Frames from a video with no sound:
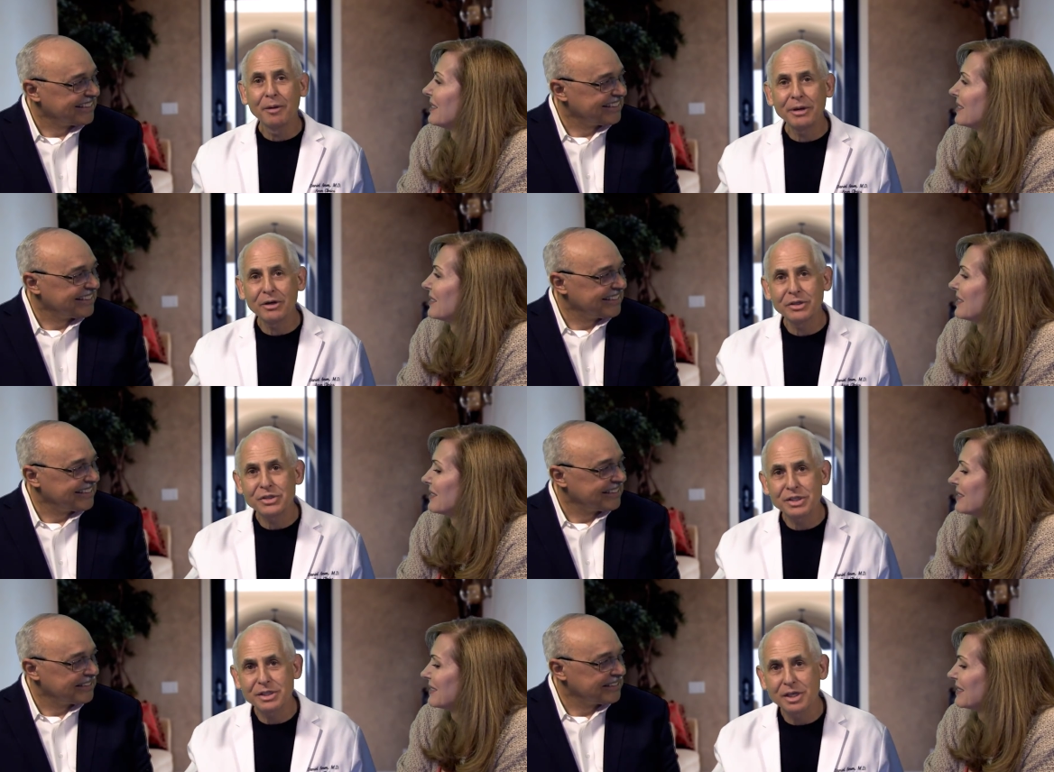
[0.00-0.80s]

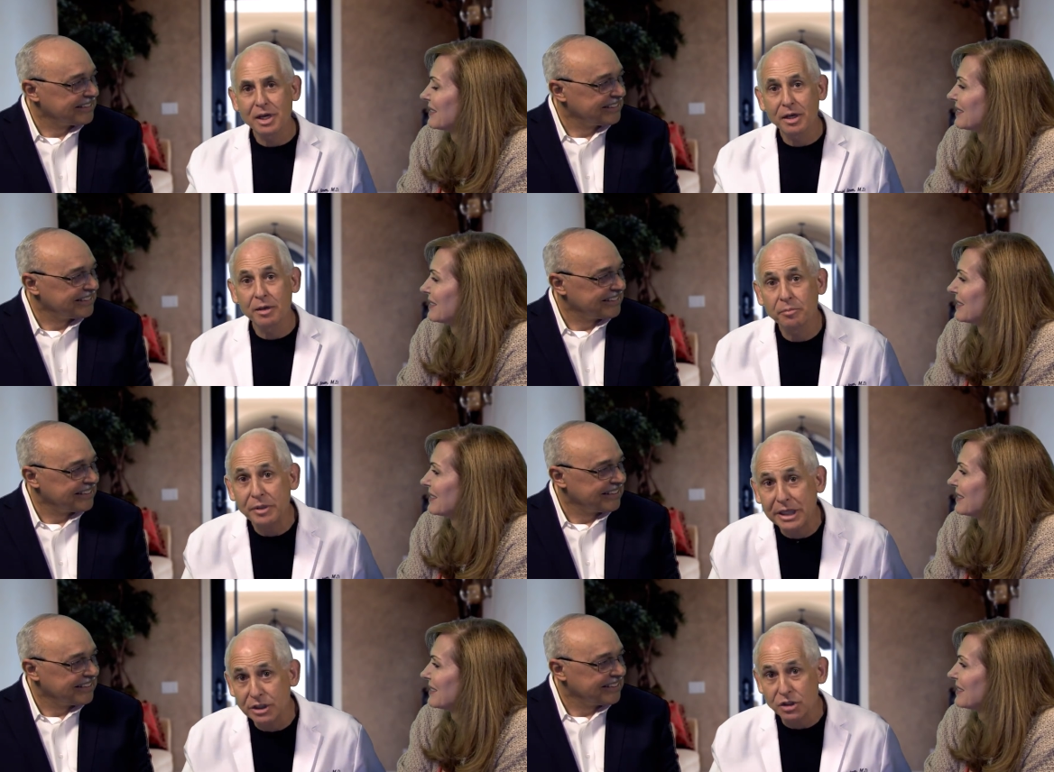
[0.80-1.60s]
Speaker 1: Parris is a
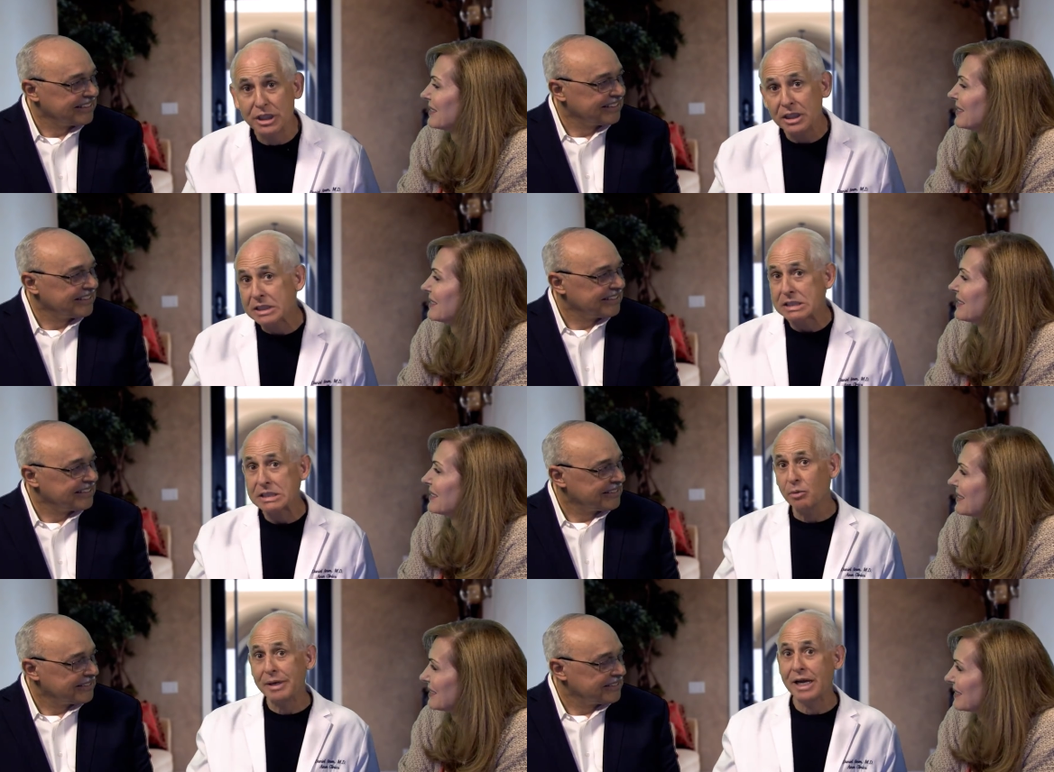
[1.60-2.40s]
PhD in
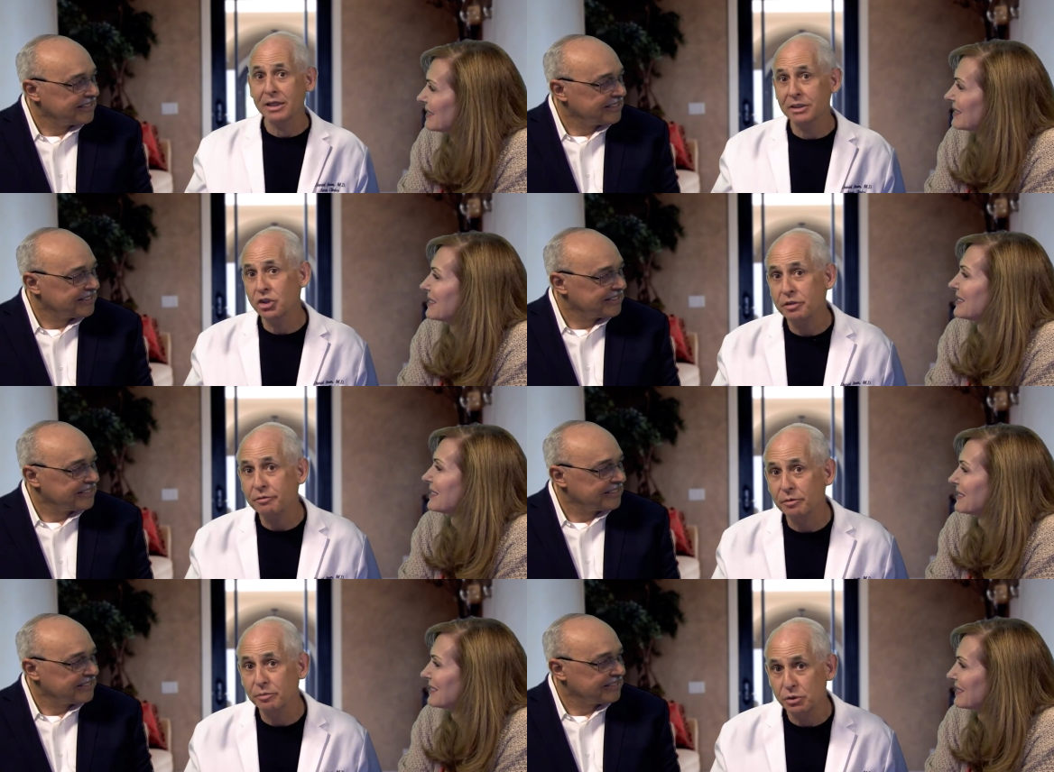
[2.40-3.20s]
cell biology
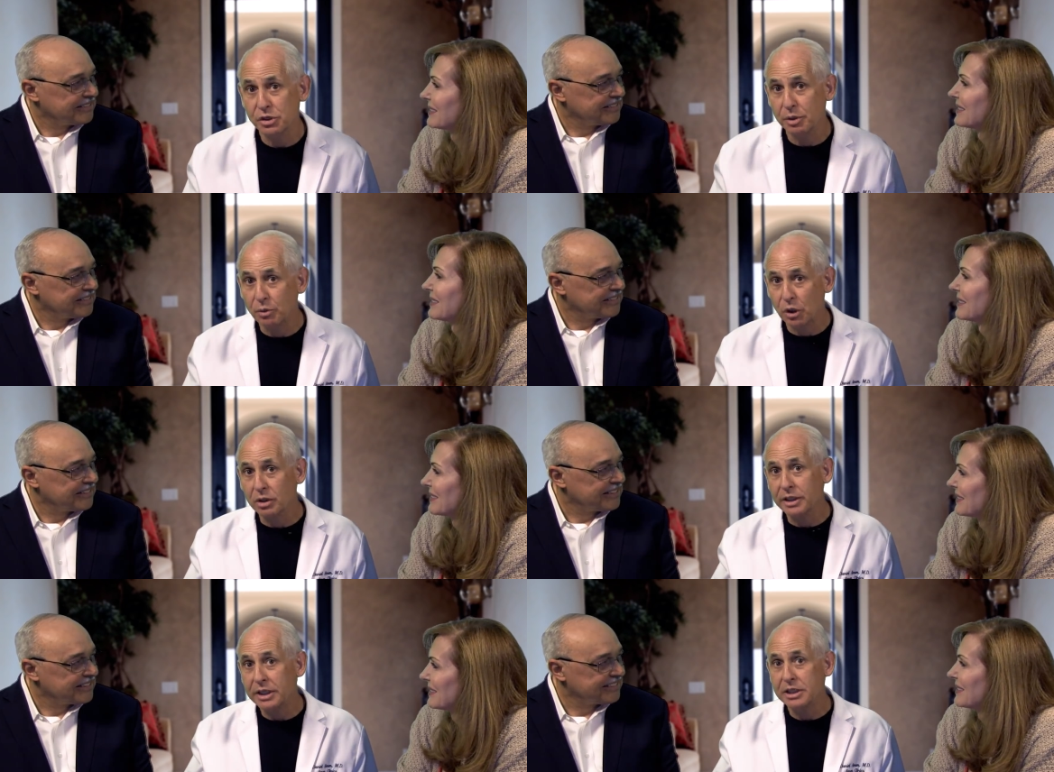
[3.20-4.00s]
from UC
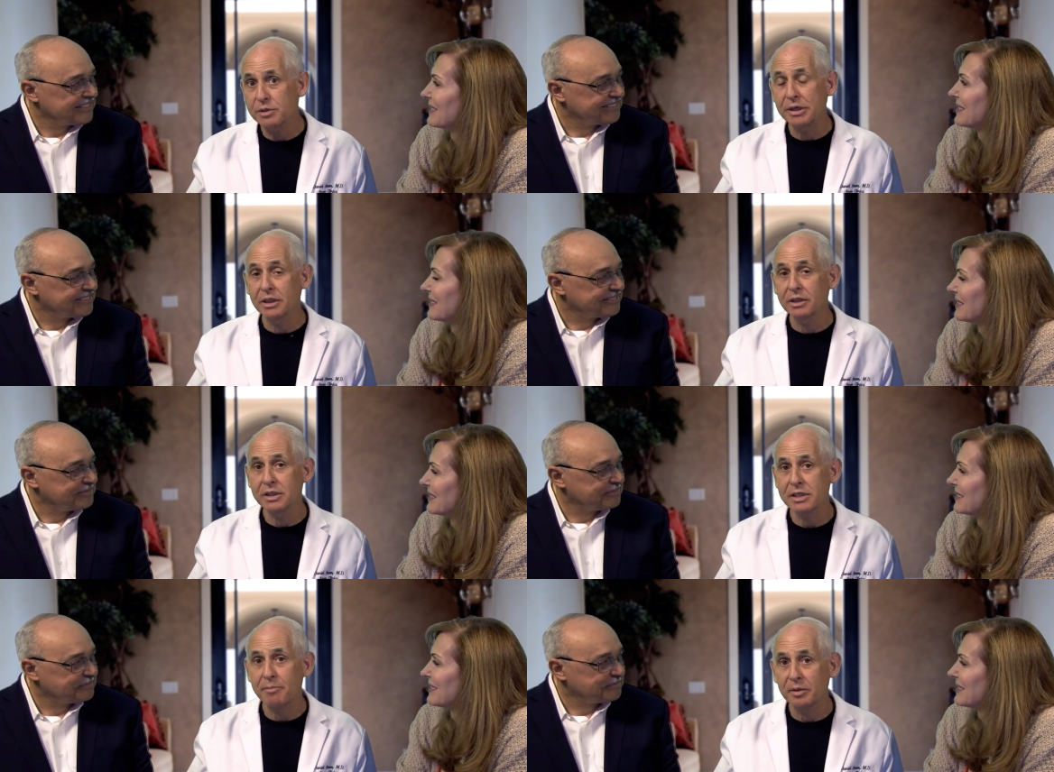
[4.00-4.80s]
Berkeley. He's been in
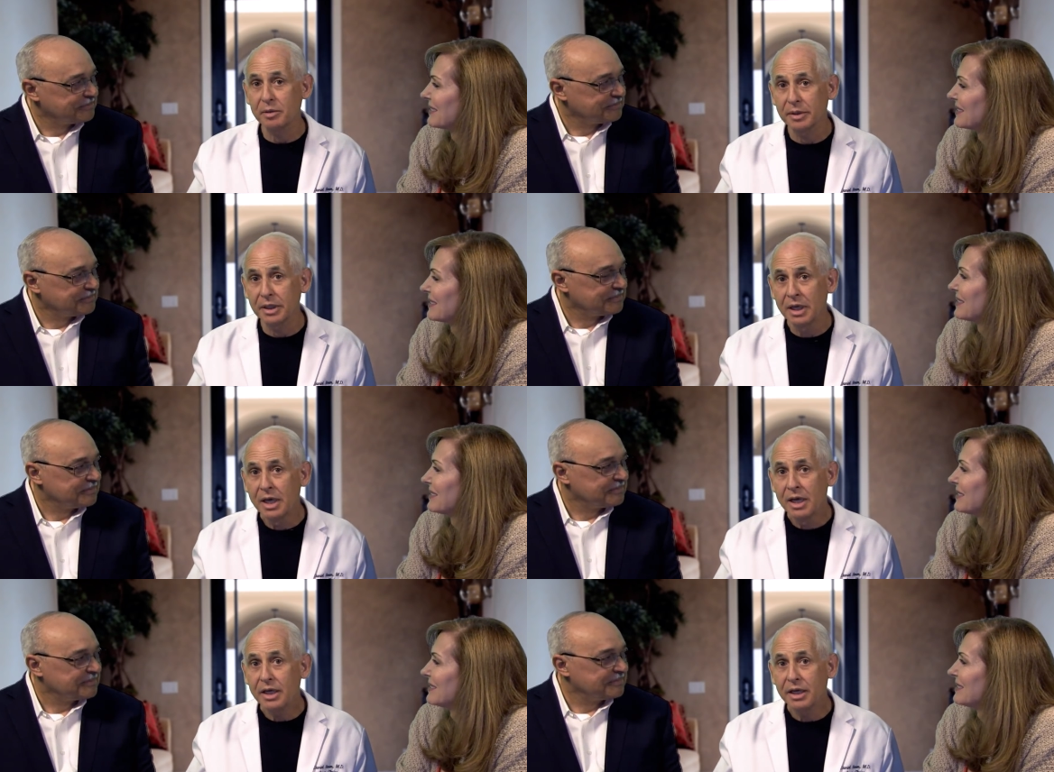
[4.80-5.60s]
the supplement
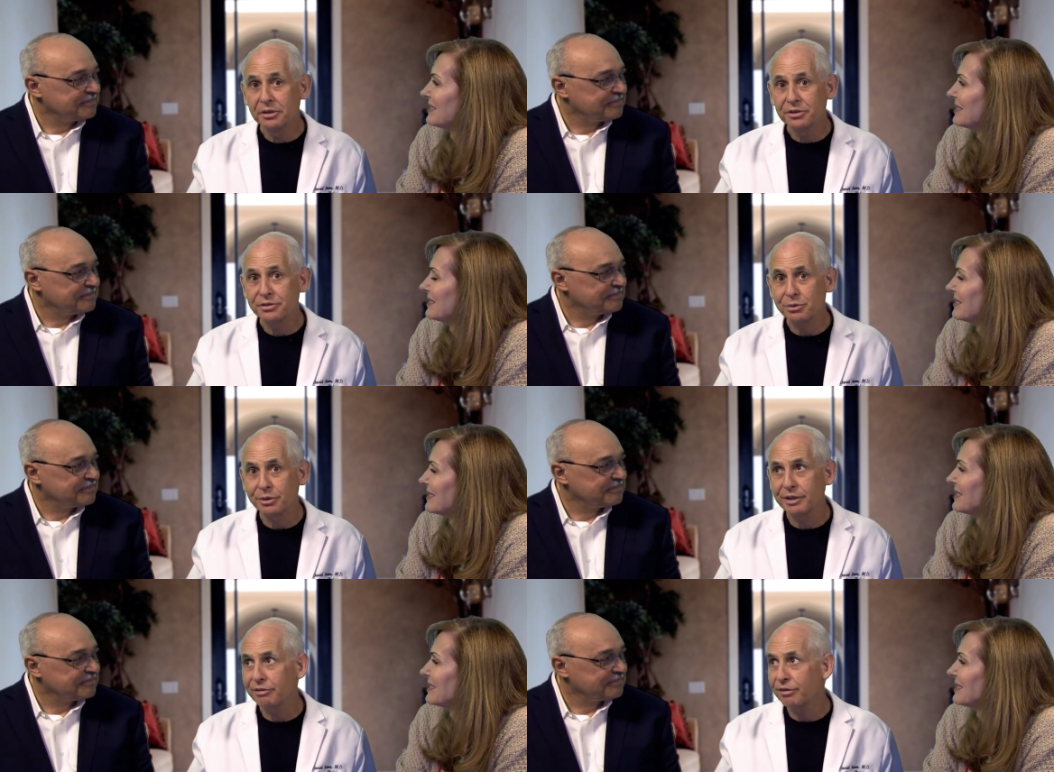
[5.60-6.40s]
industry